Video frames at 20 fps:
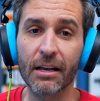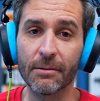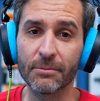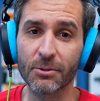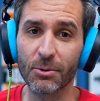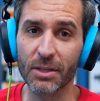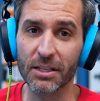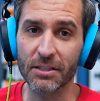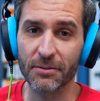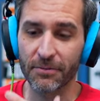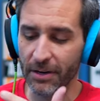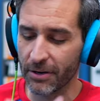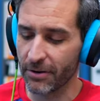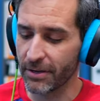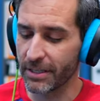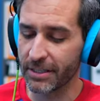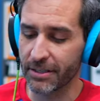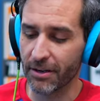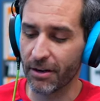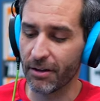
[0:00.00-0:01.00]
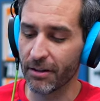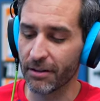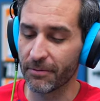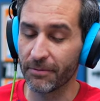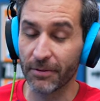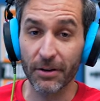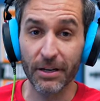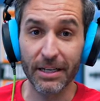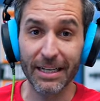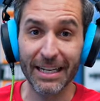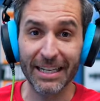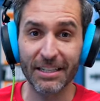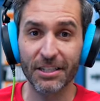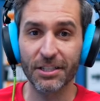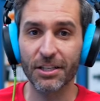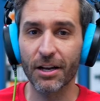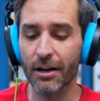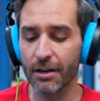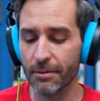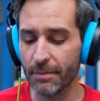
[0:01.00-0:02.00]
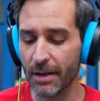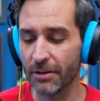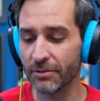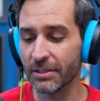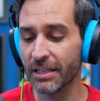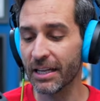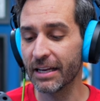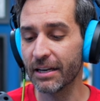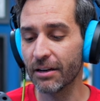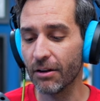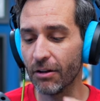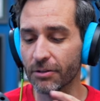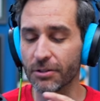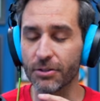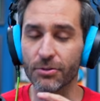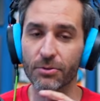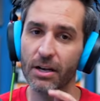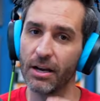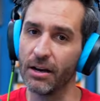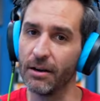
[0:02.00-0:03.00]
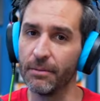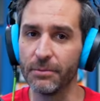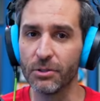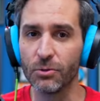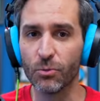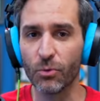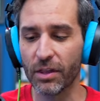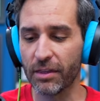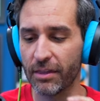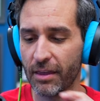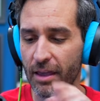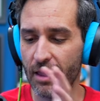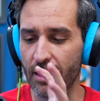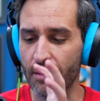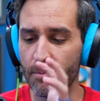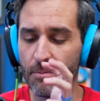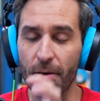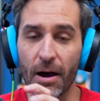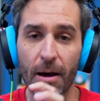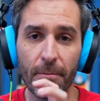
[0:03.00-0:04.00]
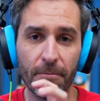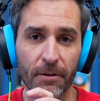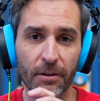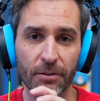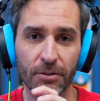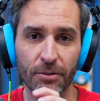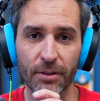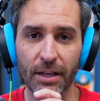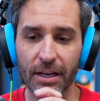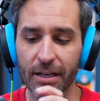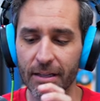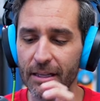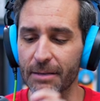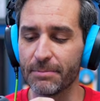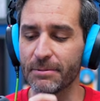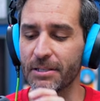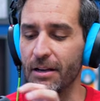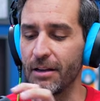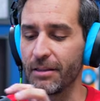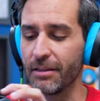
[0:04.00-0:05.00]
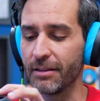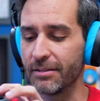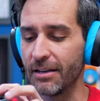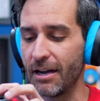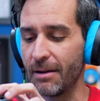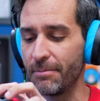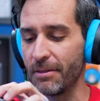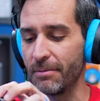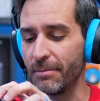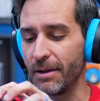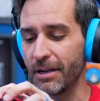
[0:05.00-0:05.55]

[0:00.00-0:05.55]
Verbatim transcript: comes with this very solid, very nice shock mount, and it also comes with a pop filter that clips on the top of the